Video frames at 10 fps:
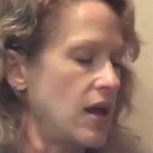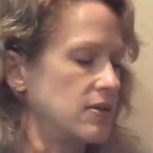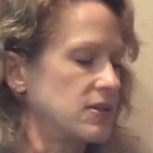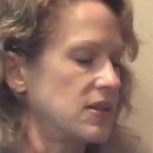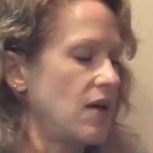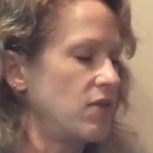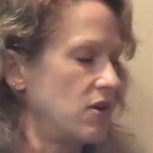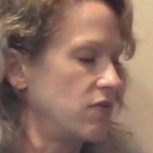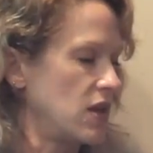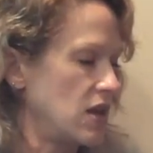and 7
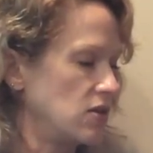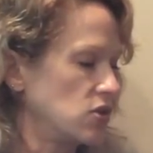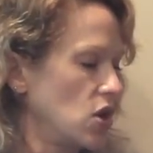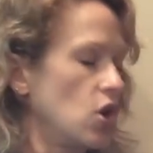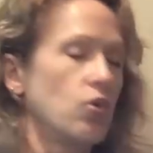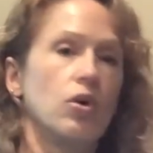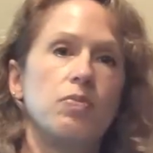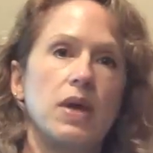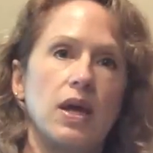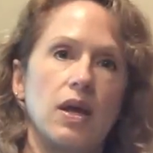of these would
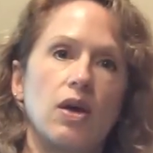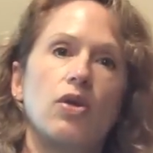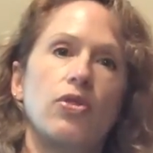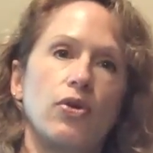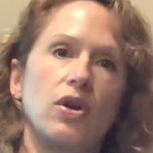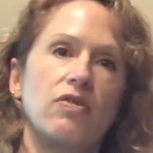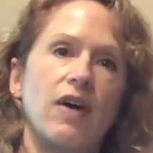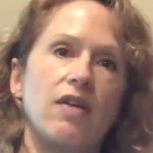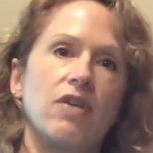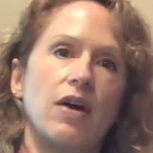be
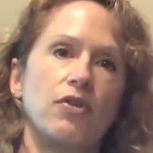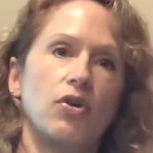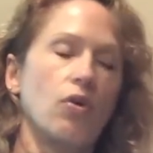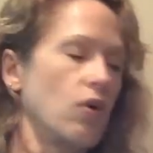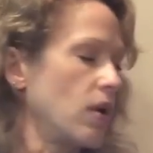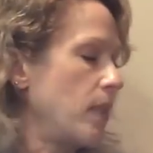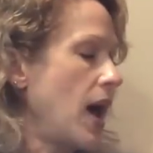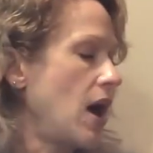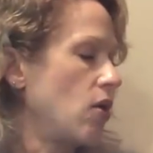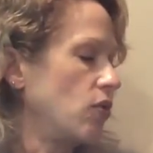3,500 or a
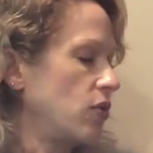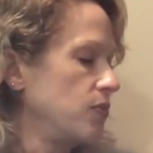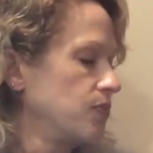pound.